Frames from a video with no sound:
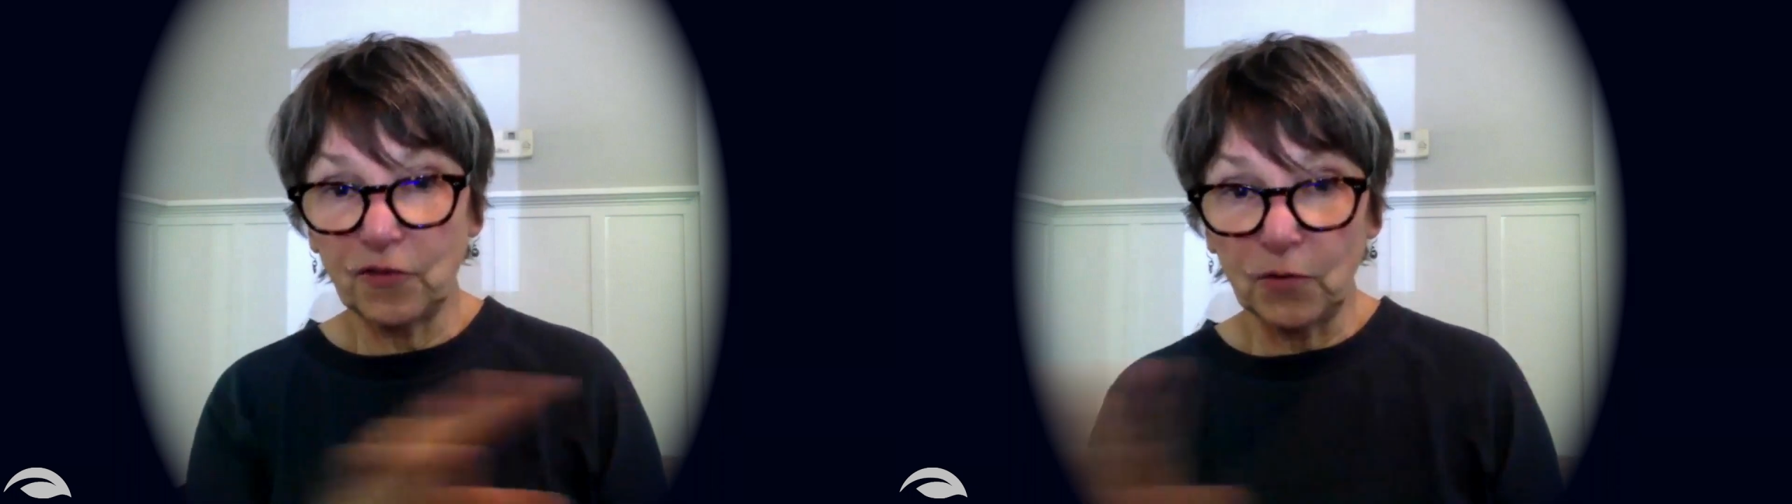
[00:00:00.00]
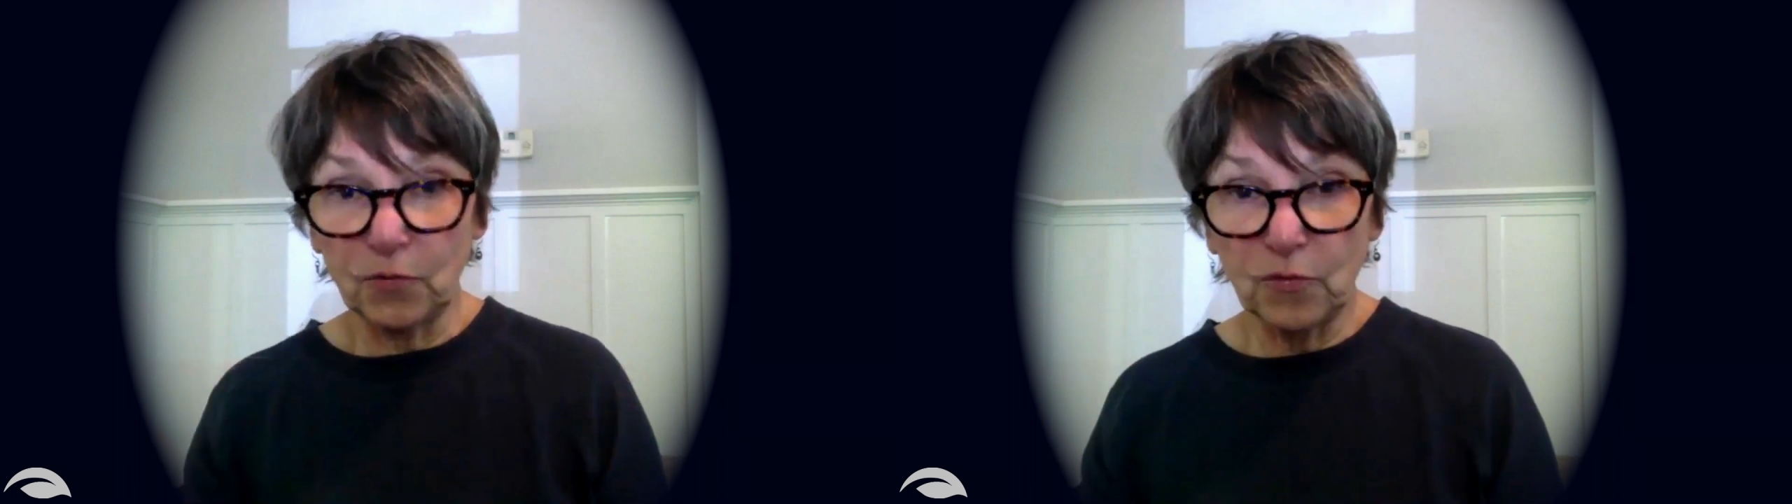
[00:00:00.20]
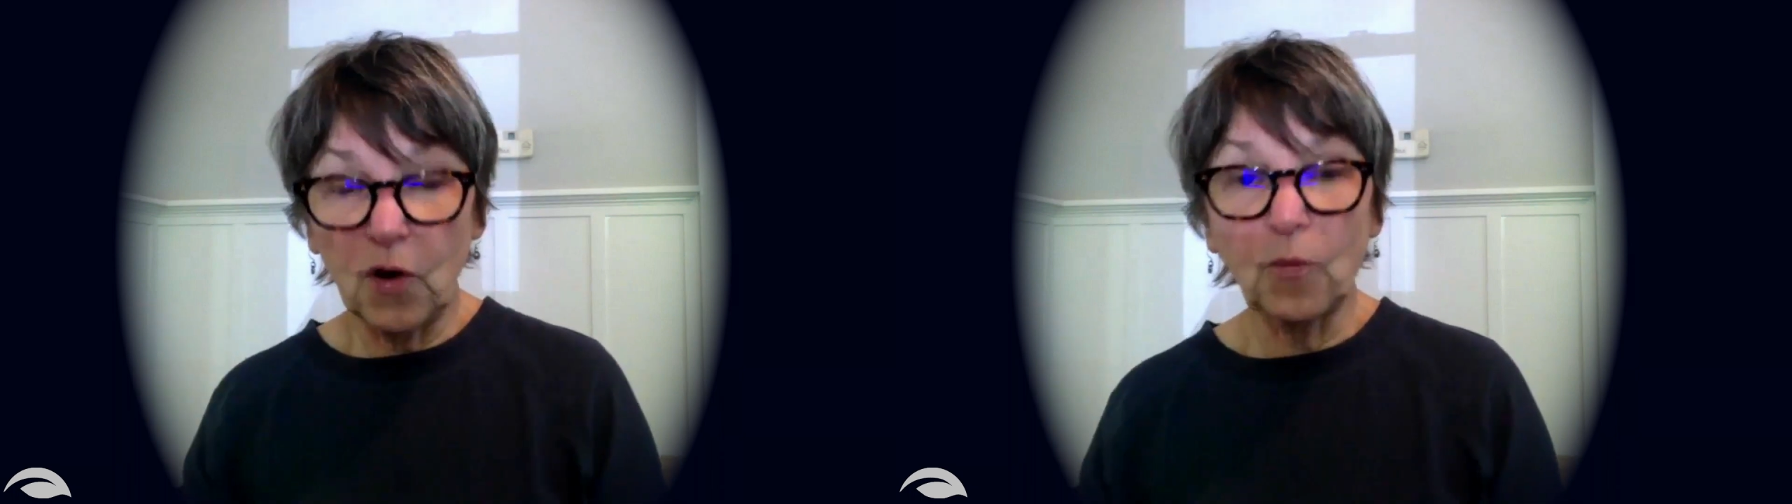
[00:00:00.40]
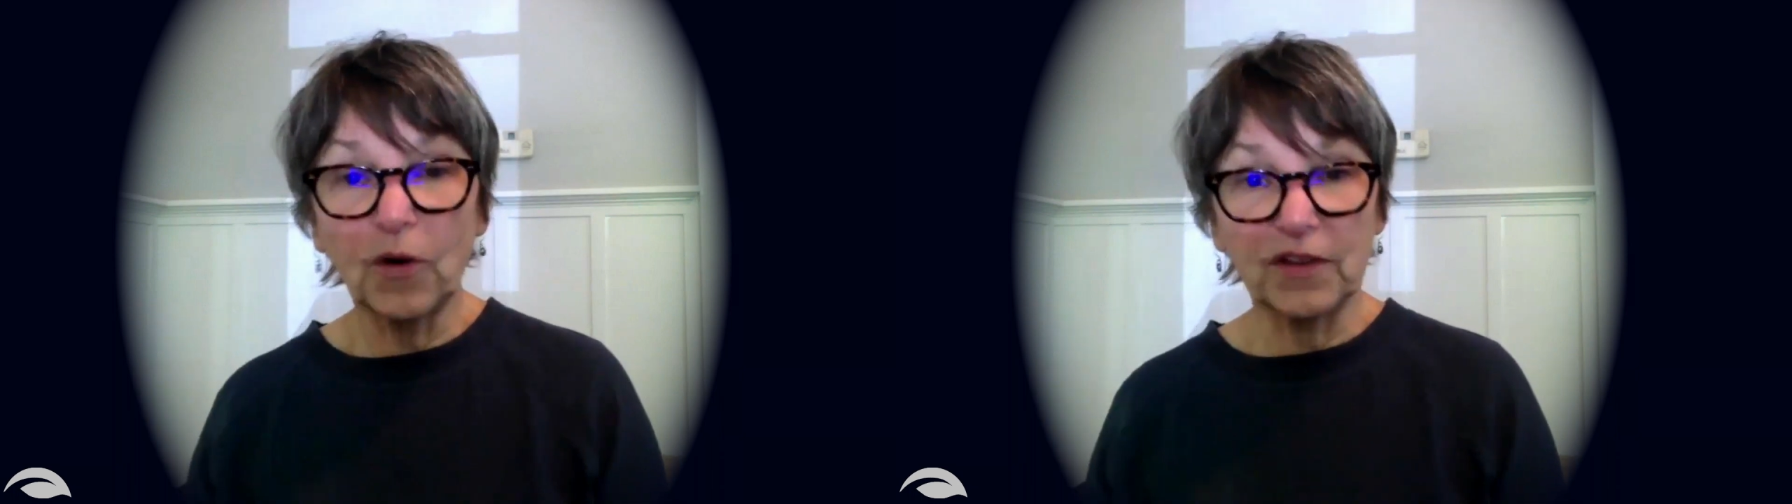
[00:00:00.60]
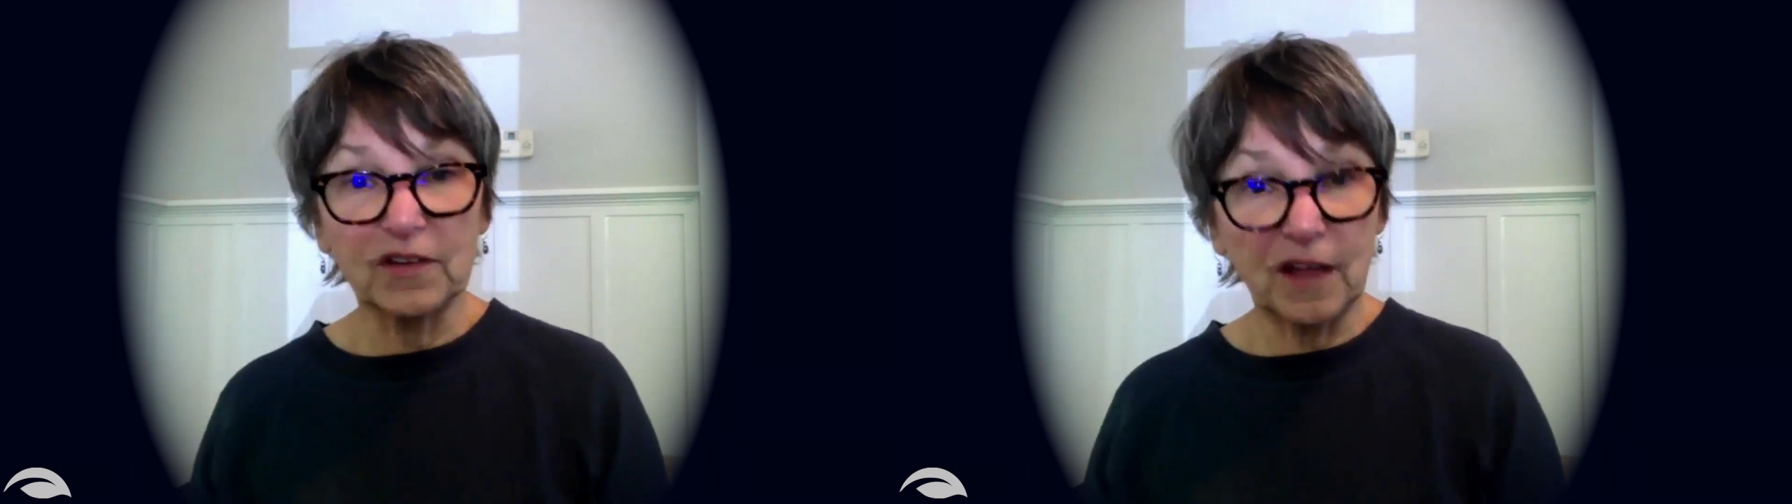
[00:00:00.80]
front row
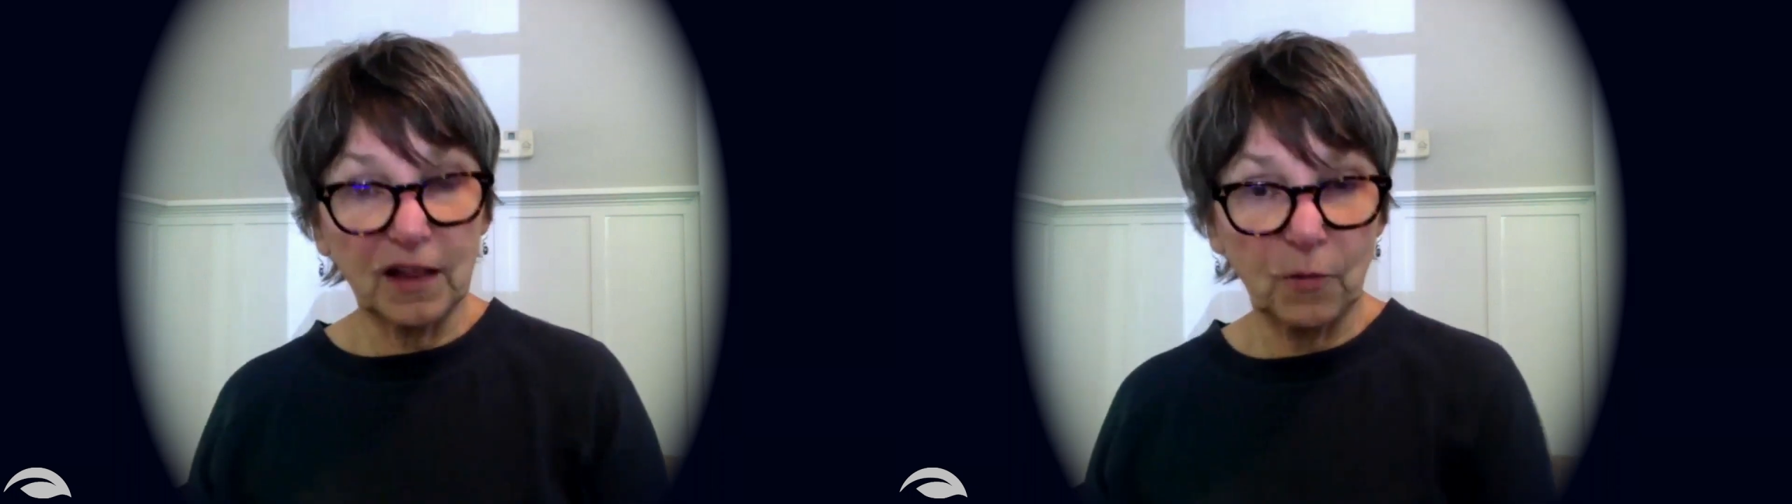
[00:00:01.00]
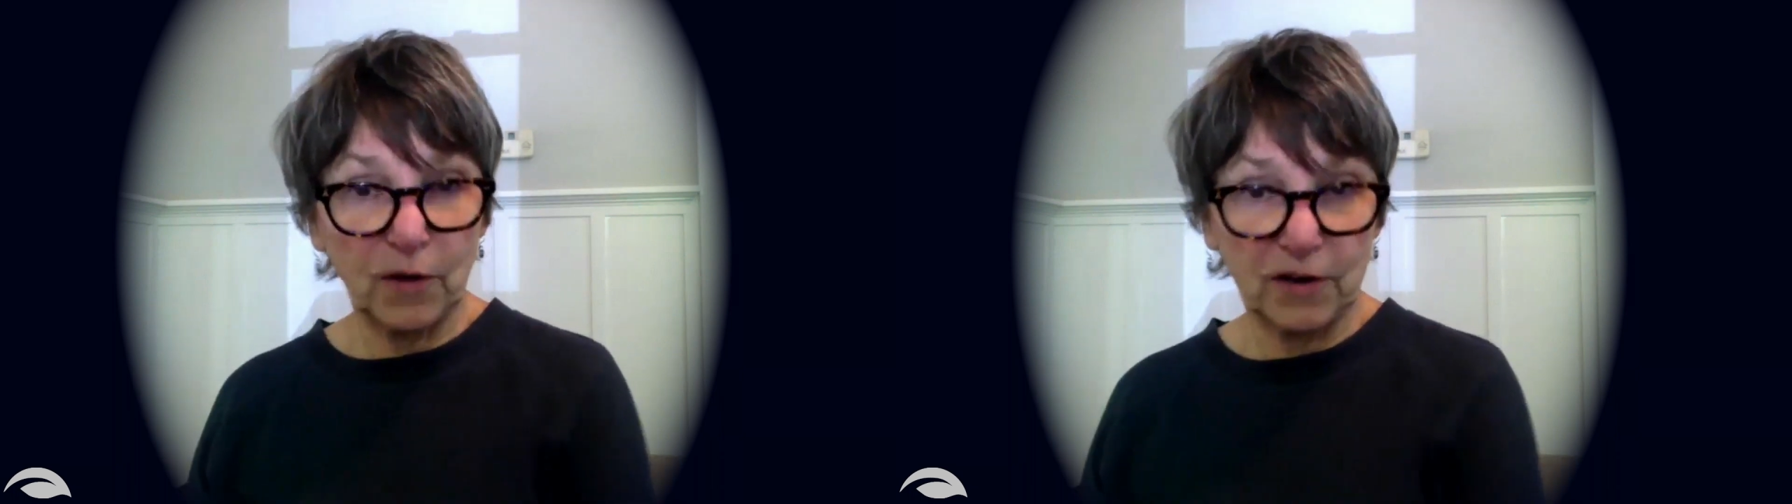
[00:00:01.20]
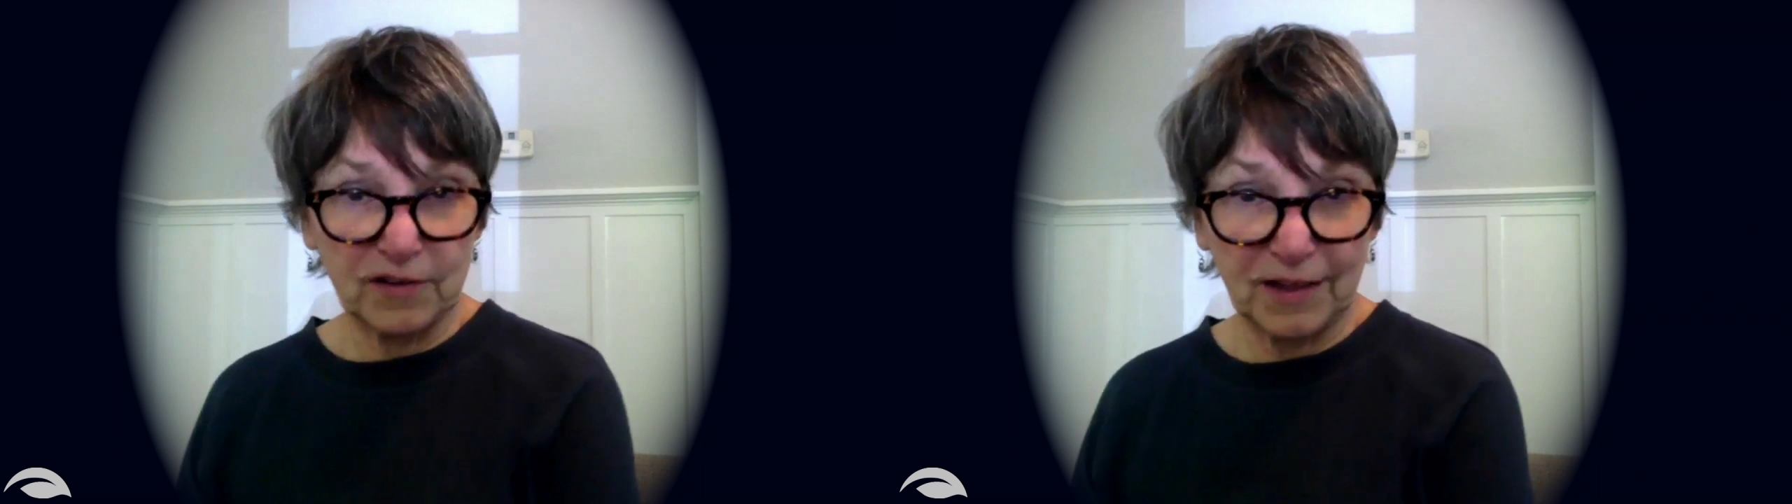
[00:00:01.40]
where the Delaware